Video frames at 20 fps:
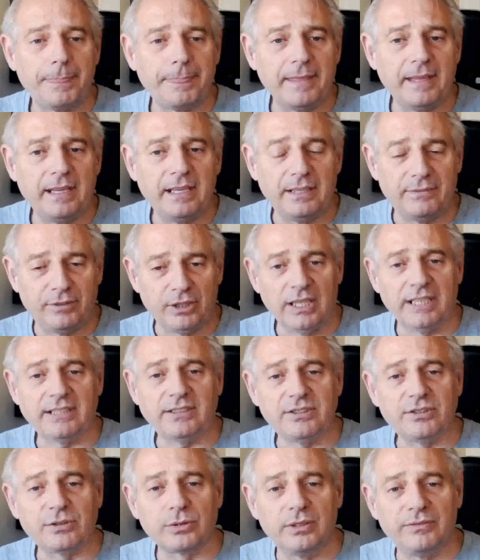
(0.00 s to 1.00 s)
if you like
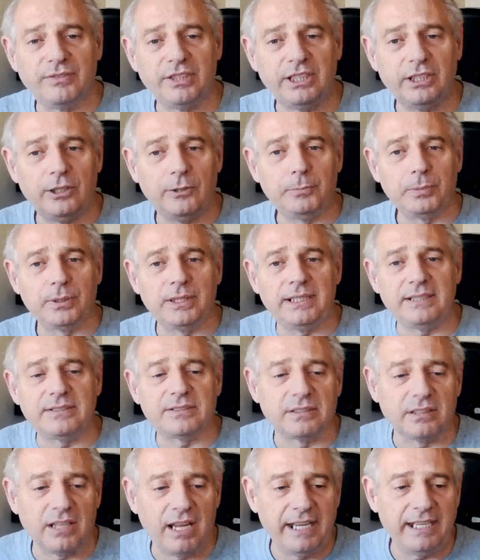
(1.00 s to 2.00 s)
this sort of video, please
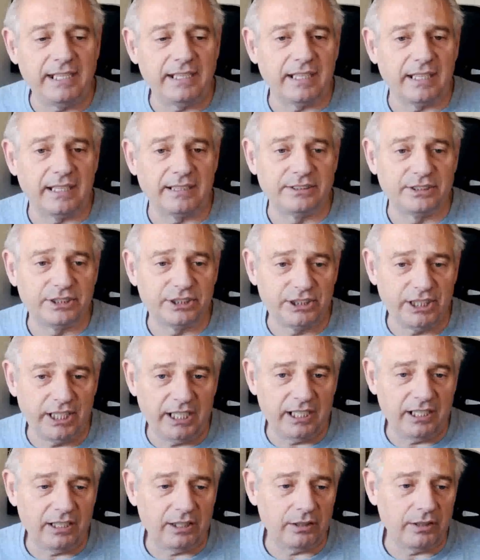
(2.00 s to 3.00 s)
like and
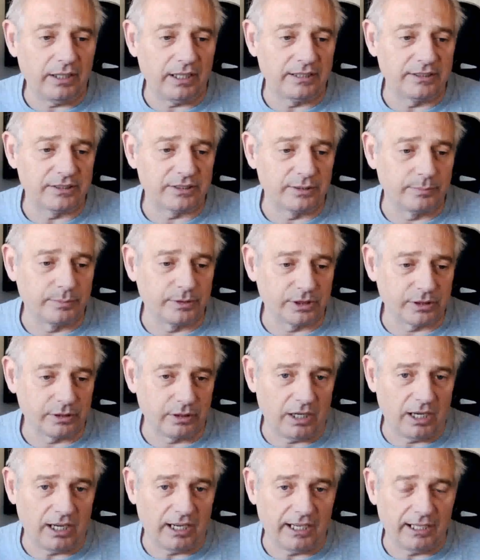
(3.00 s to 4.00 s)
share and
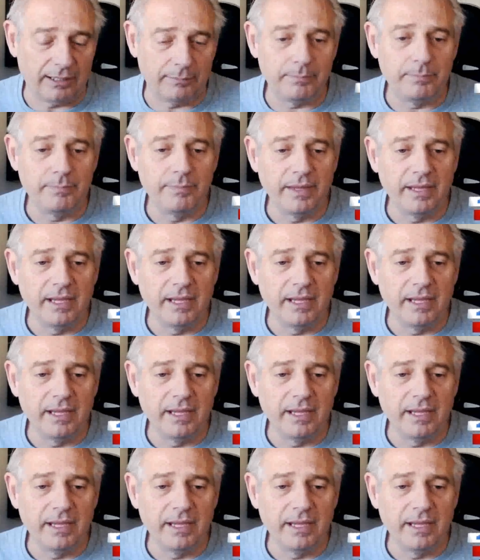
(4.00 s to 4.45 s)
subscribe.